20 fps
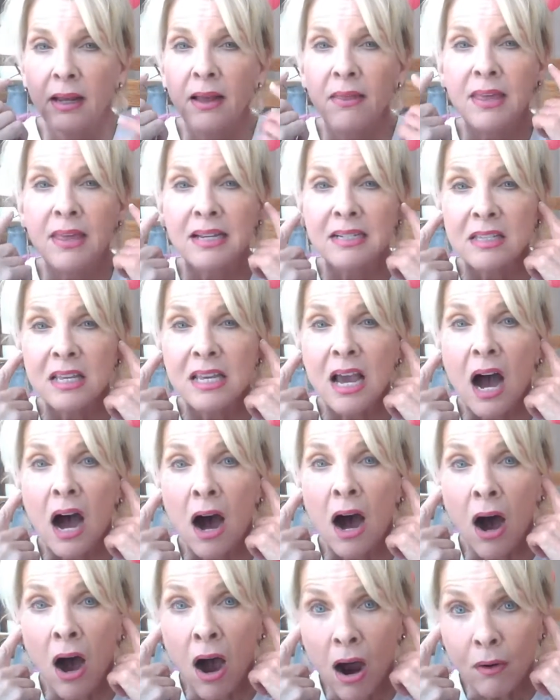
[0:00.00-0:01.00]
There's the
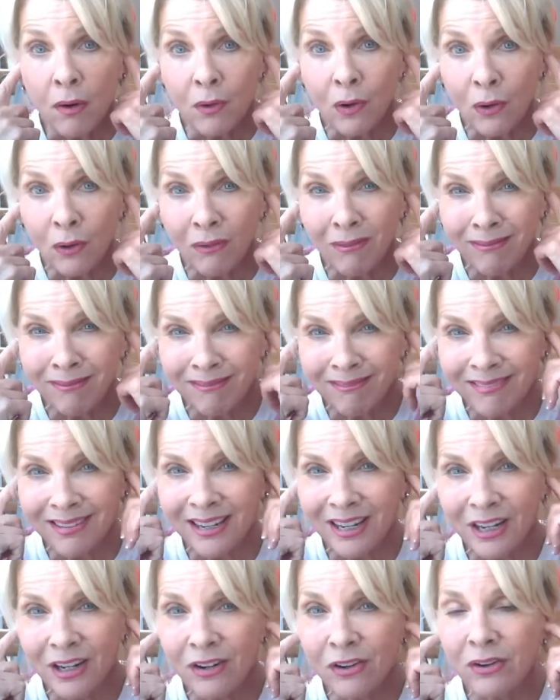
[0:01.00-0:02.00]
oral, the
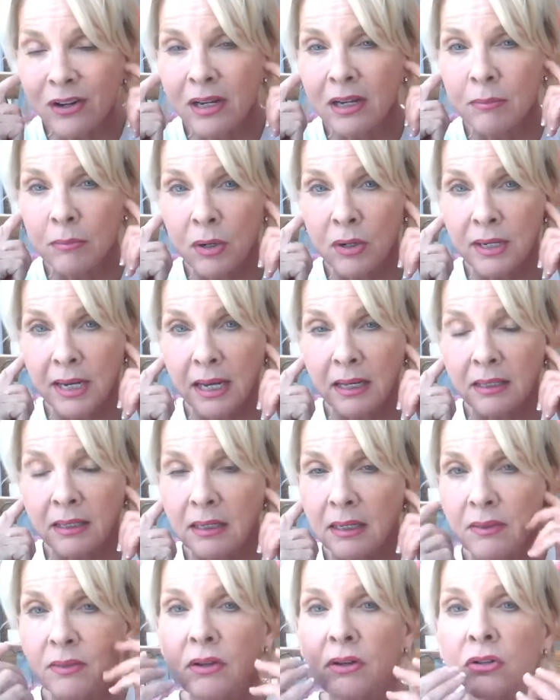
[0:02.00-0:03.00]
hearing
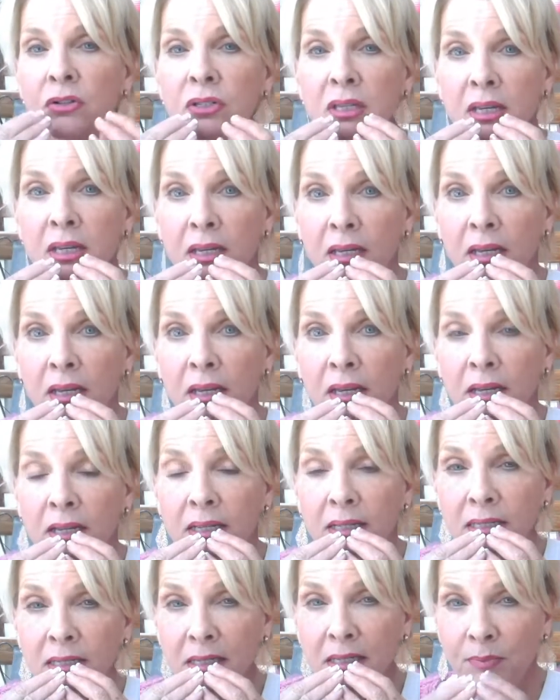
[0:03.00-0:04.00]
modality. There's the
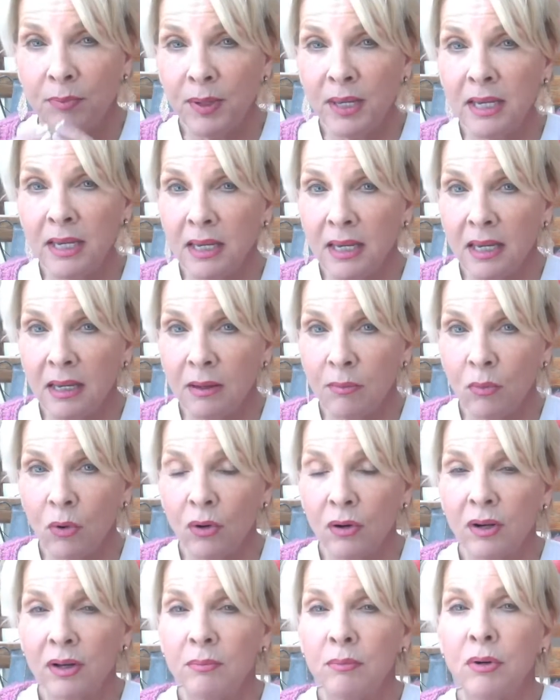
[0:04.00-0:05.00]
speaking
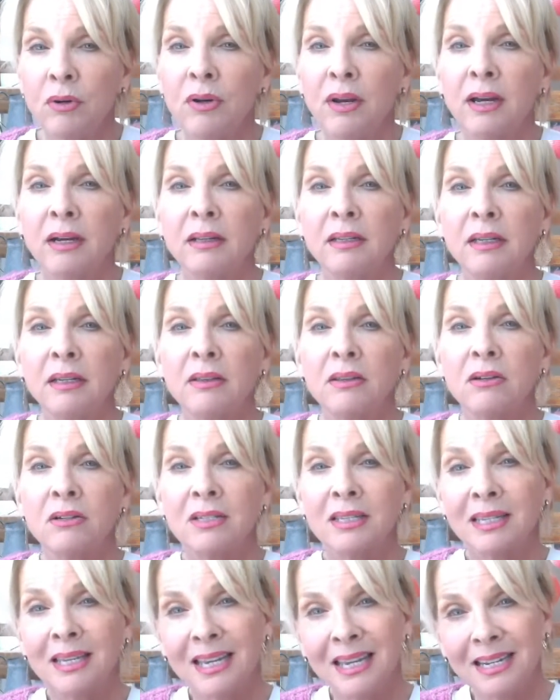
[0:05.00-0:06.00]
modality. There's
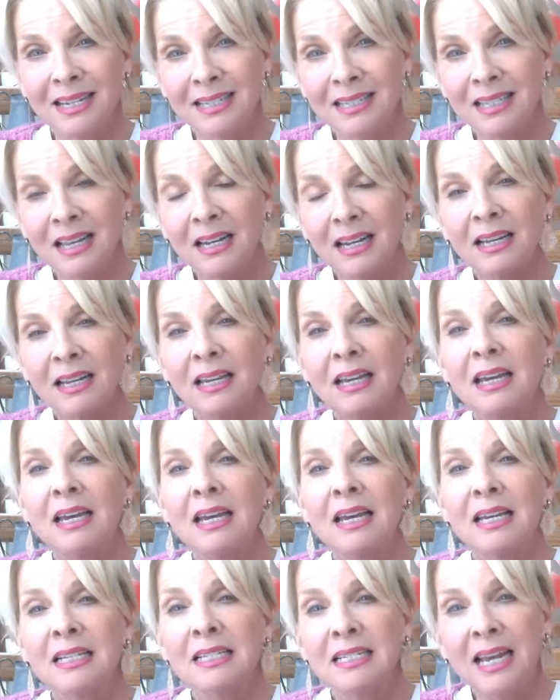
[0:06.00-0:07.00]
the kinesthetic,
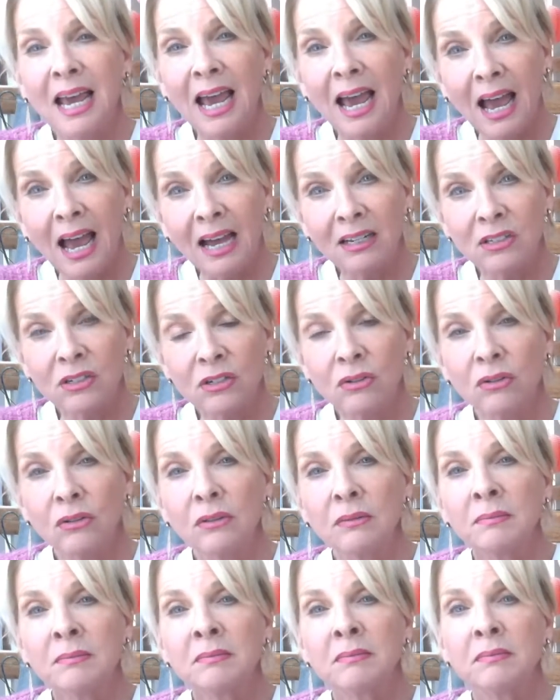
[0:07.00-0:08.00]
tactile
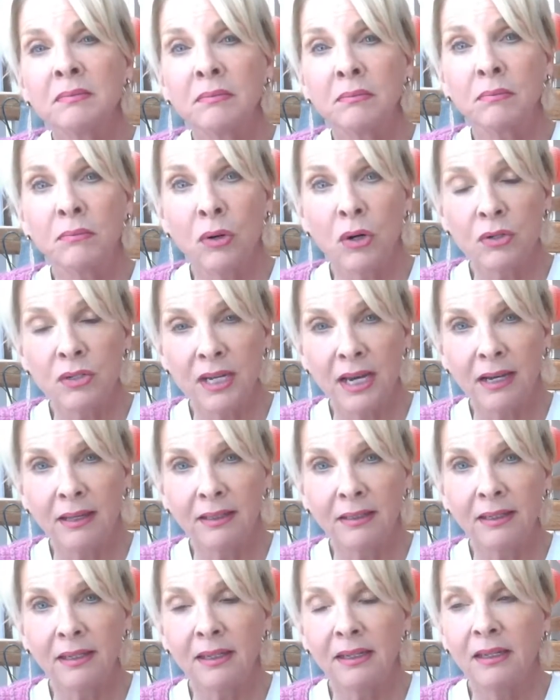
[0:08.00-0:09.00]

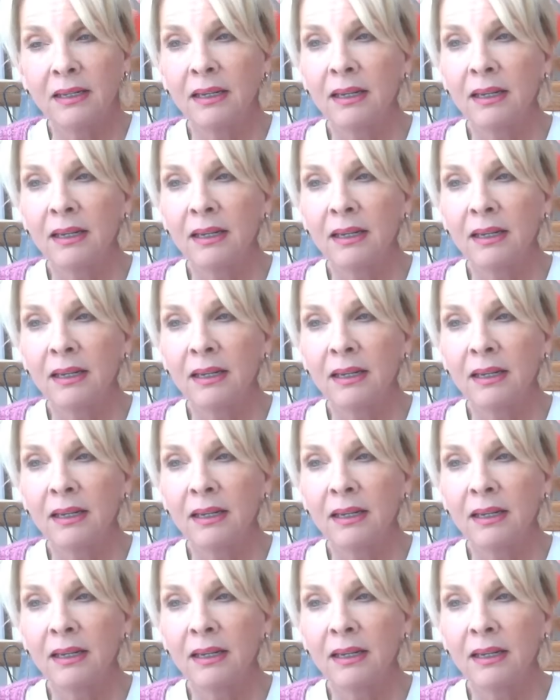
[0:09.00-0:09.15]
modality.